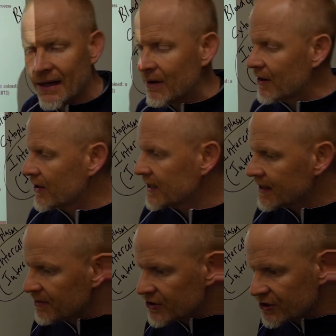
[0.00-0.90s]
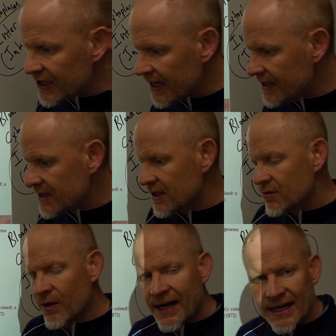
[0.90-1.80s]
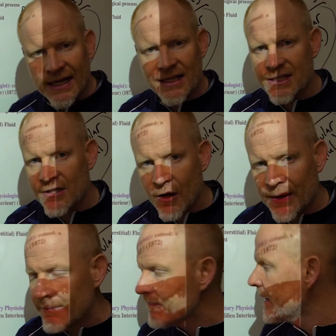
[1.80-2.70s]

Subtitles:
whether the temperature changes, it's raining, it's snowing,